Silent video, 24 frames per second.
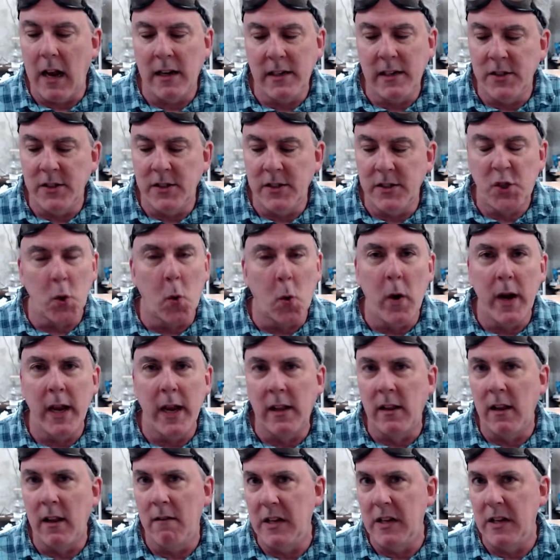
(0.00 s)
enjoy and
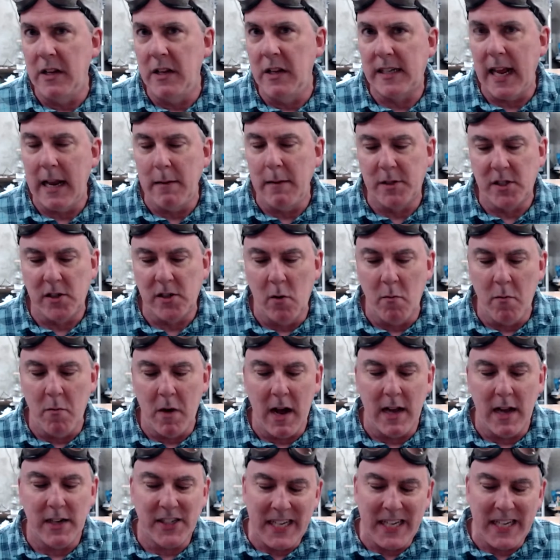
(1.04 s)
love this game so much.